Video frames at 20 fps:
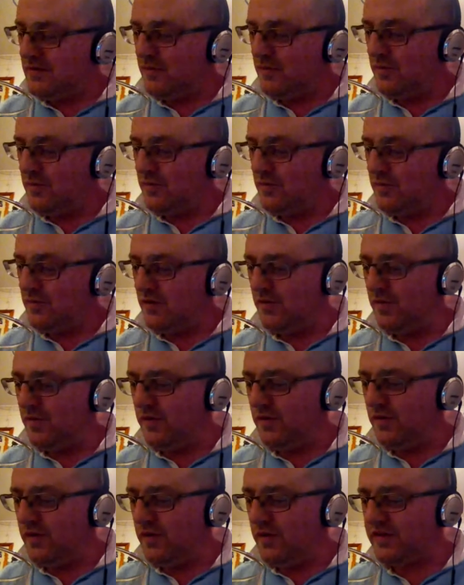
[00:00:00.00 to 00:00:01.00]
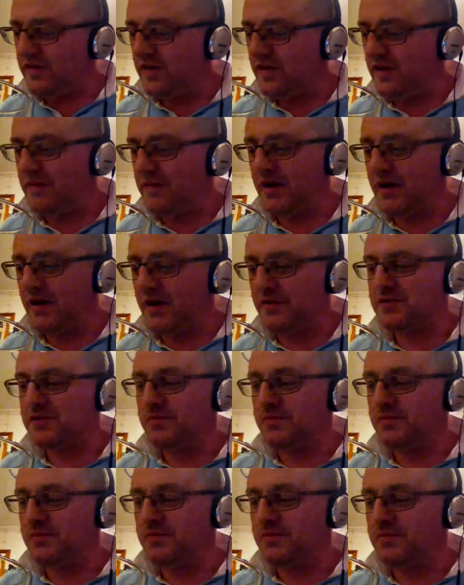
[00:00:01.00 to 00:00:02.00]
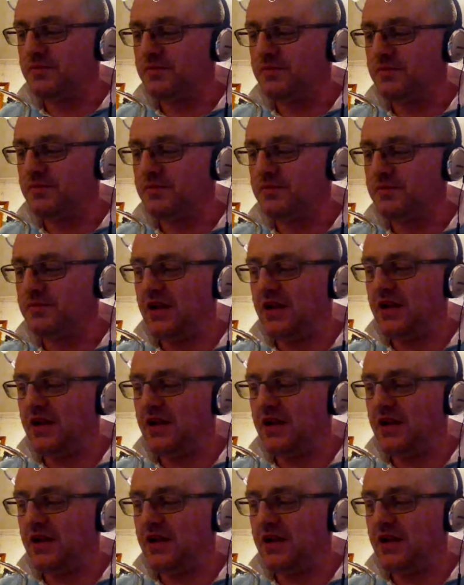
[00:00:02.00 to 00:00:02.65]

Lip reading: What are you thinking about the smell of that?